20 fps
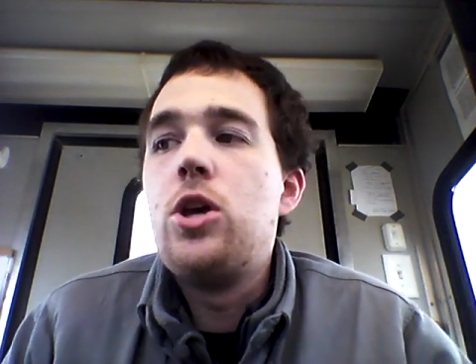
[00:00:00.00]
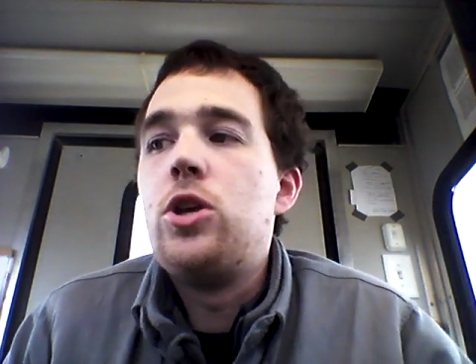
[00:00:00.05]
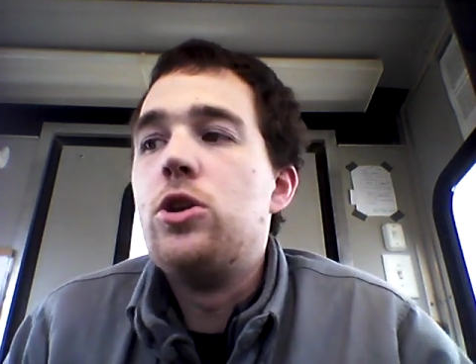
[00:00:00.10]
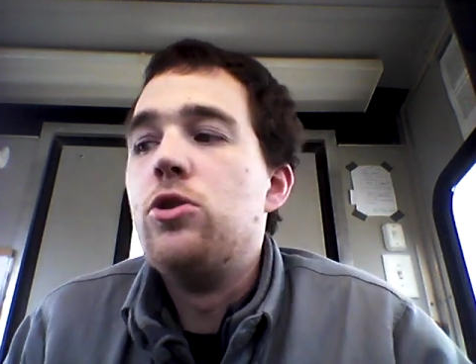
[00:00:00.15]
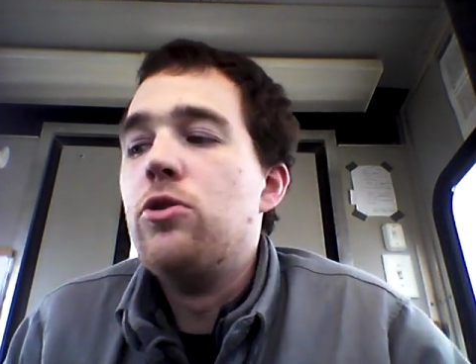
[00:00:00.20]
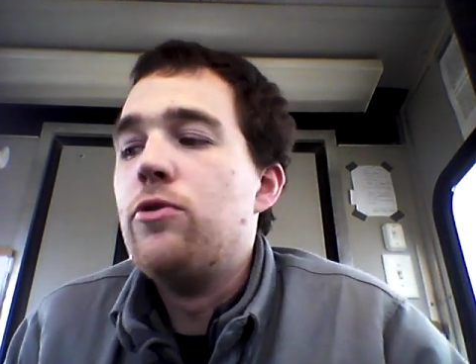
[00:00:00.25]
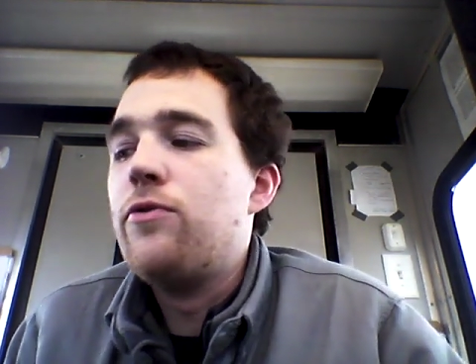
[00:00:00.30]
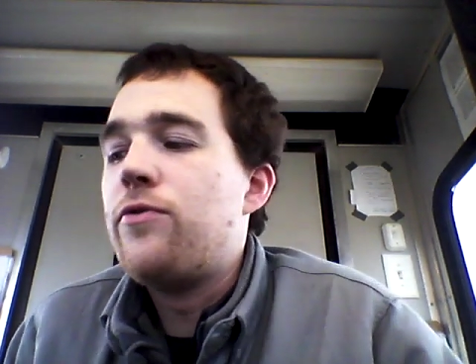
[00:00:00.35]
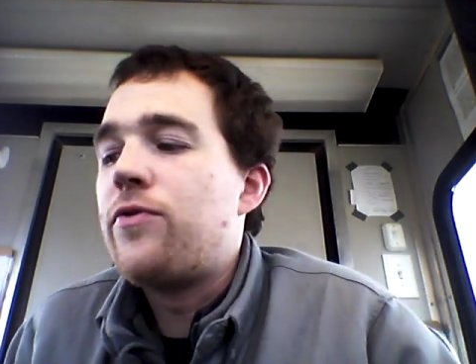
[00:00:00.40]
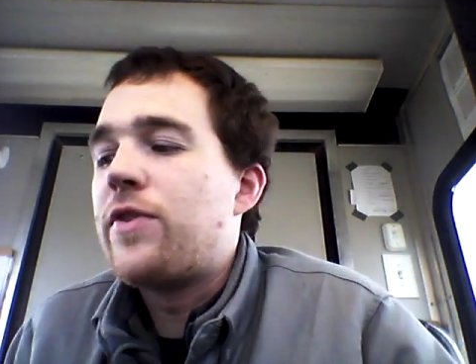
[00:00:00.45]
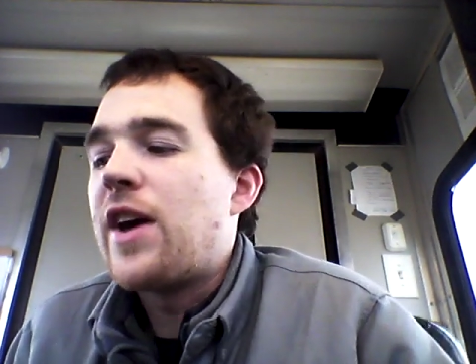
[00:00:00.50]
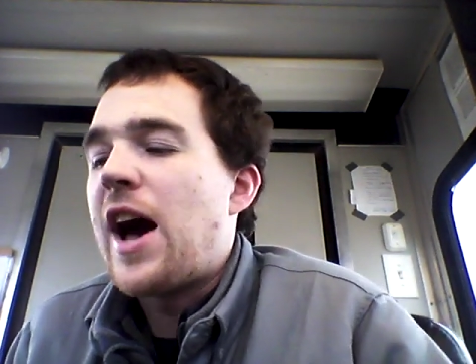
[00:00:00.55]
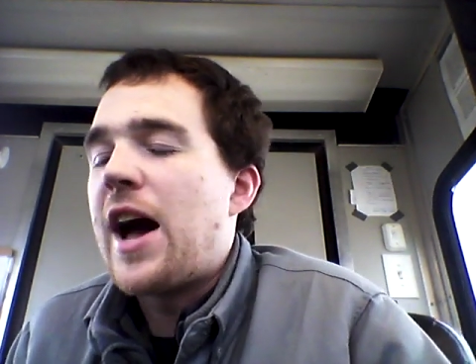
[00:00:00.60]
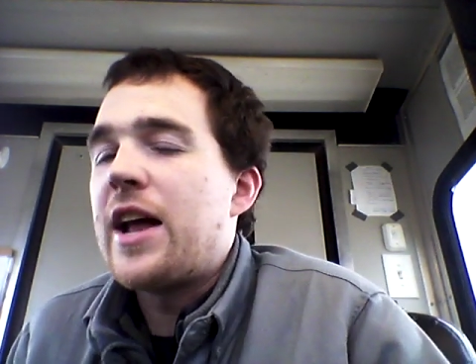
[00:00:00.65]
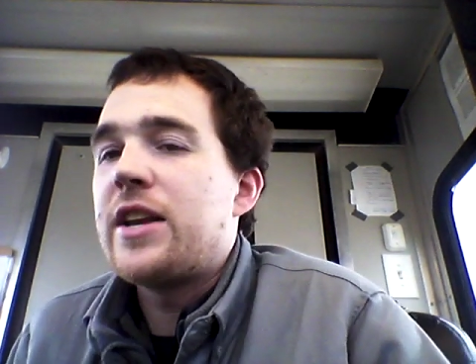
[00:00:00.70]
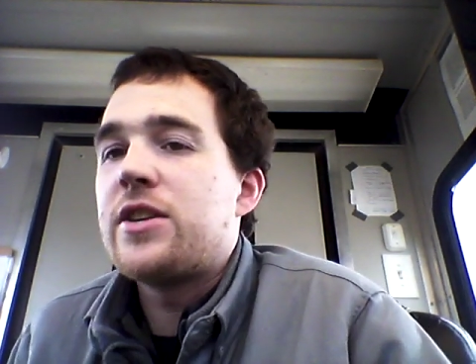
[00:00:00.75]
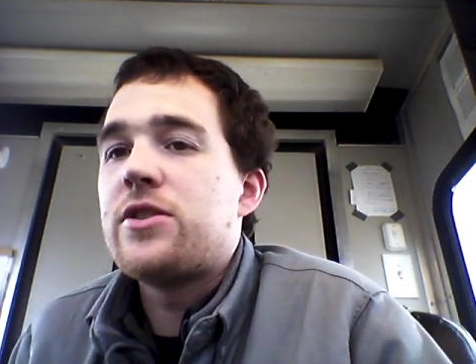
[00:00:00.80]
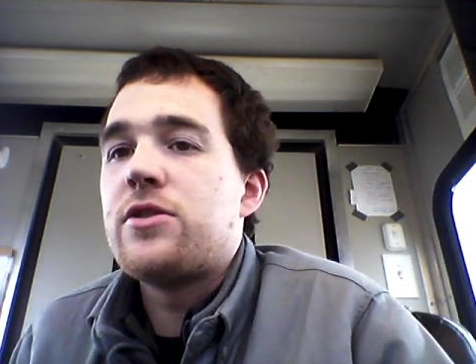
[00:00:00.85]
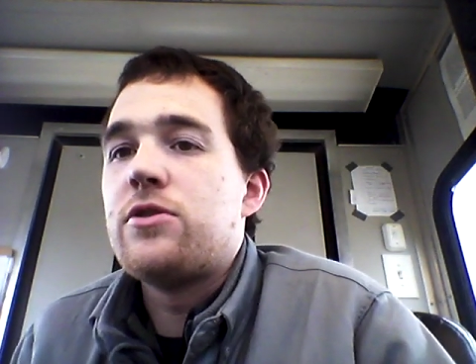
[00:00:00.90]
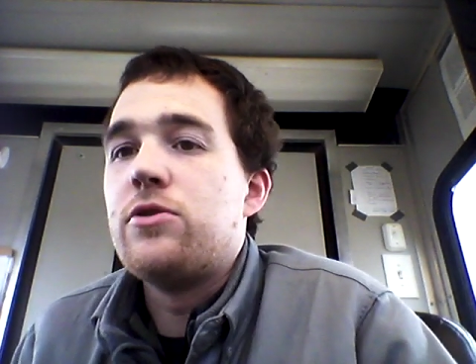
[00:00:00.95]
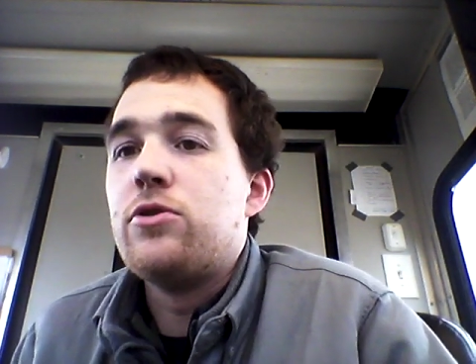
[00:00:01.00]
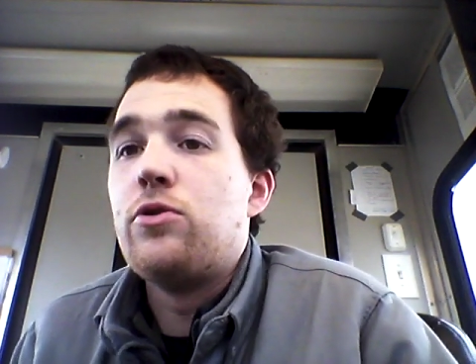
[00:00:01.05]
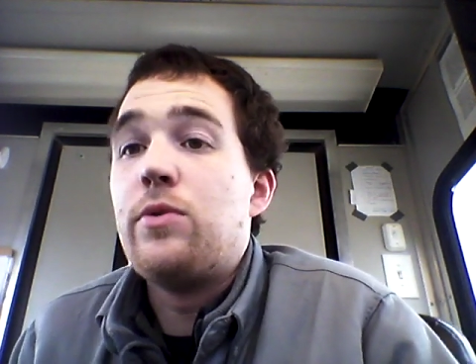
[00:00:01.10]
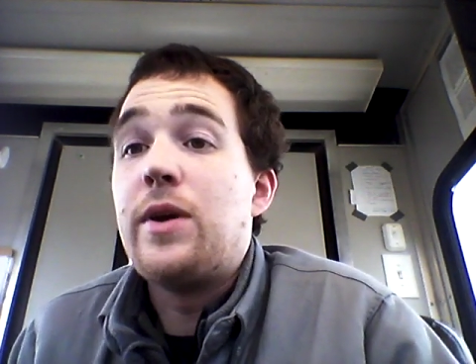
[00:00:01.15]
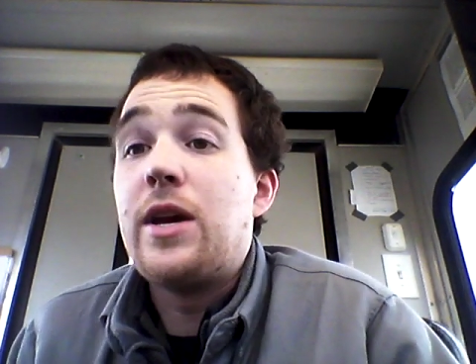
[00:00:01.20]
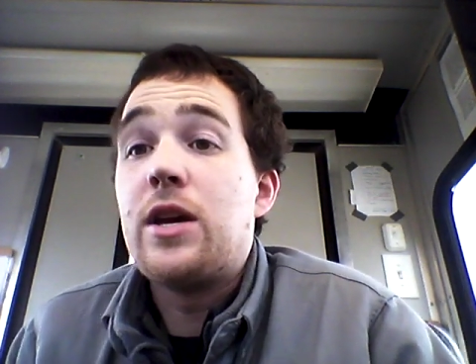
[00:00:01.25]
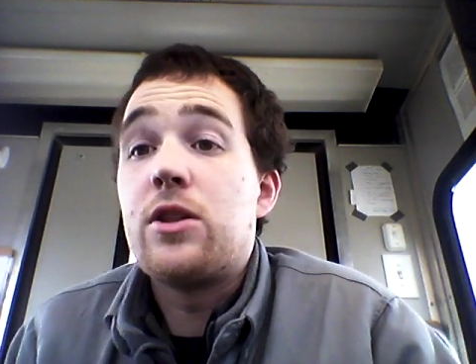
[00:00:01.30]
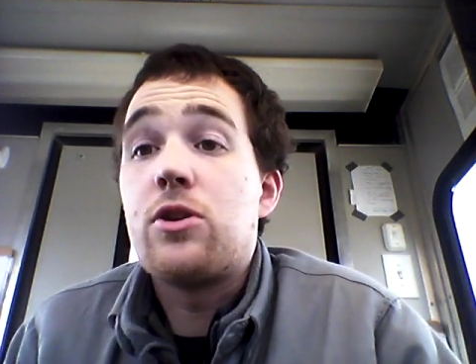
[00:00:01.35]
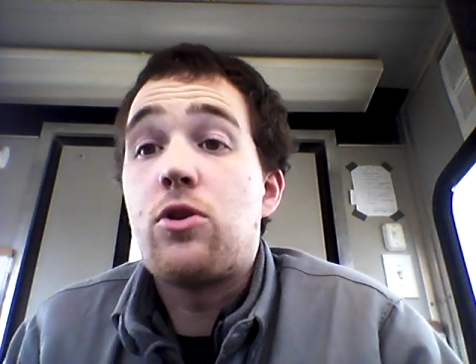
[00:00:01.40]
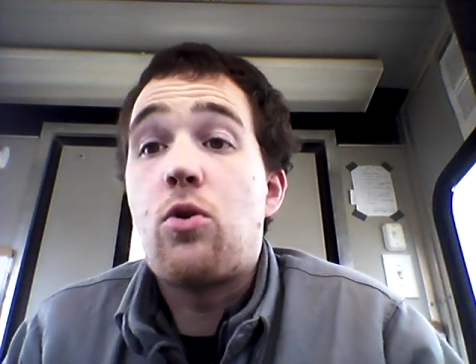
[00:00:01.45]
you've got to
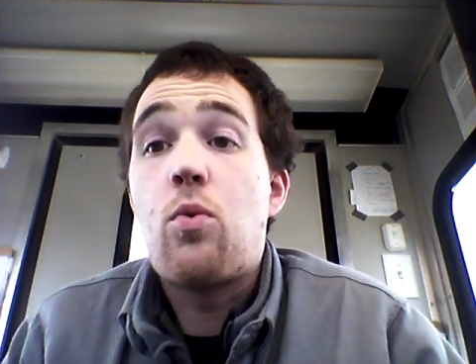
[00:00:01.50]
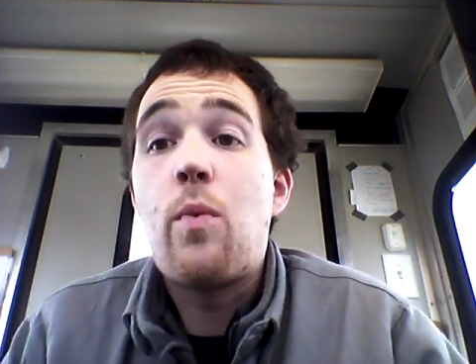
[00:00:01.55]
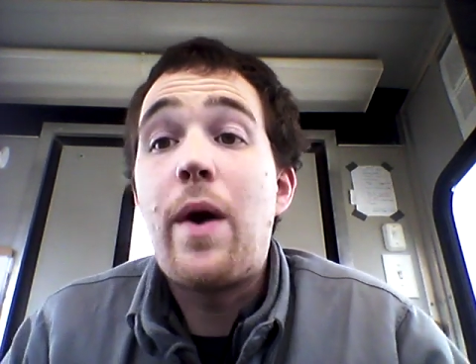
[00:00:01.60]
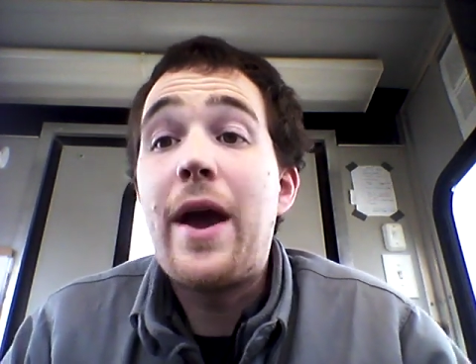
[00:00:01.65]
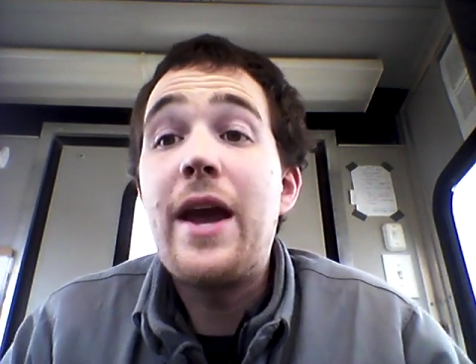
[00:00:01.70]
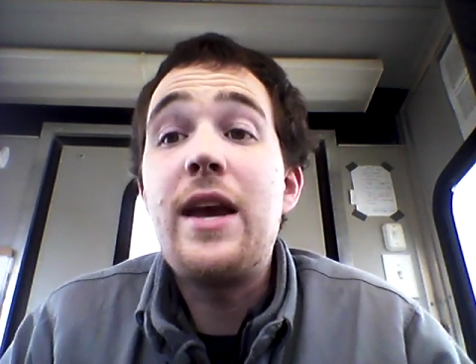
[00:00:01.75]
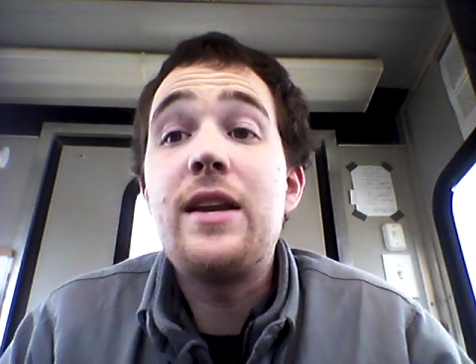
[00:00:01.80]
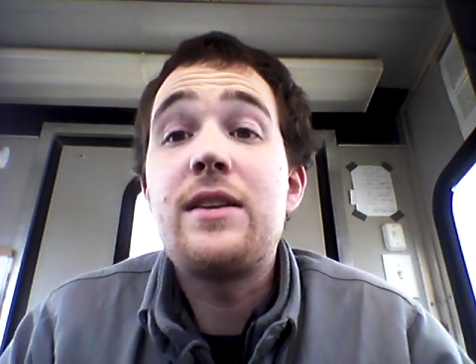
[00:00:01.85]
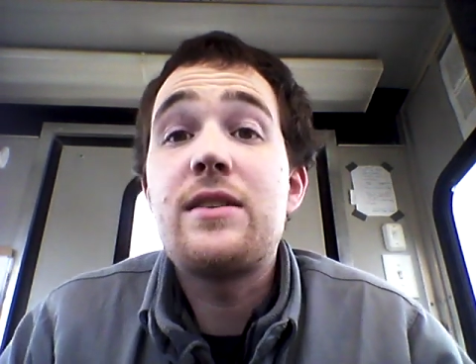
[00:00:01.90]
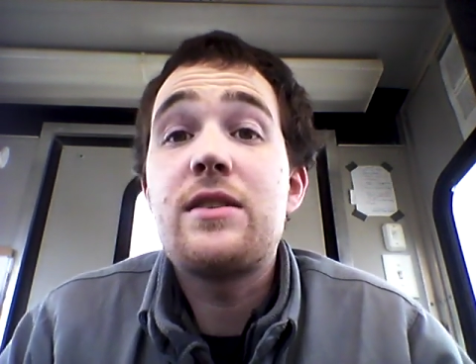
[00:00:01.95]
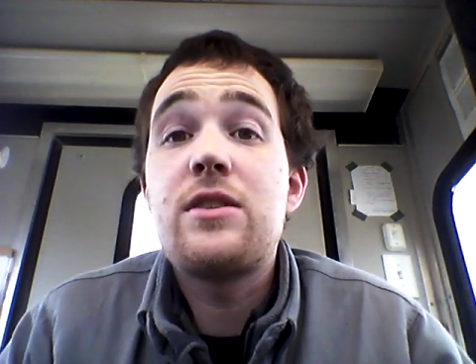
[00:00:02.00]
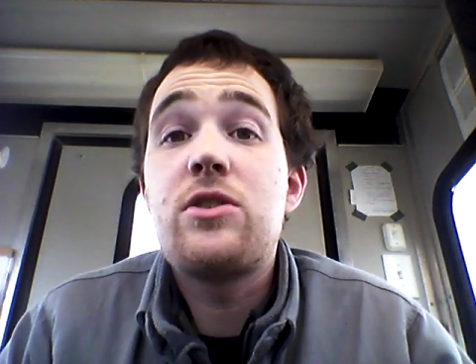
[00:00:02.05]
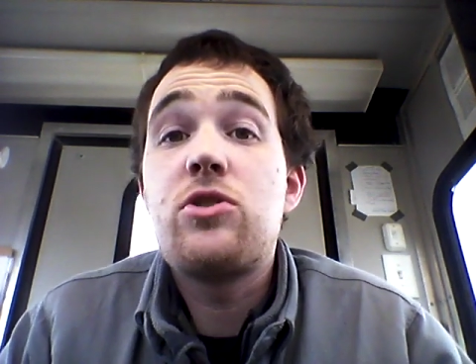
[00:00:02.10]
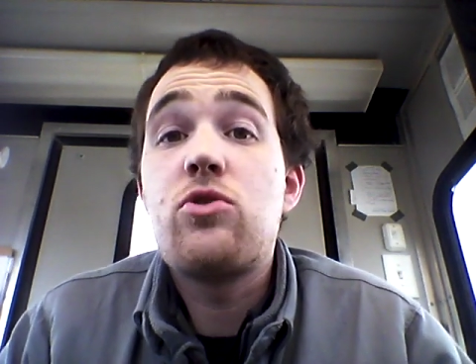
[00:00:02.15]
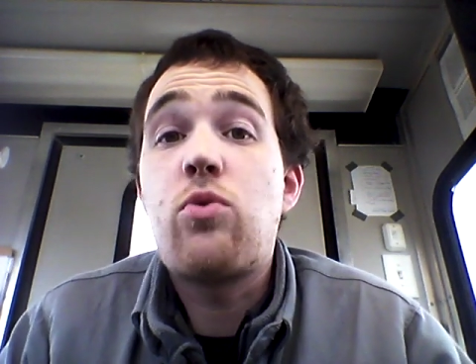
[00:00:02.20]
either wait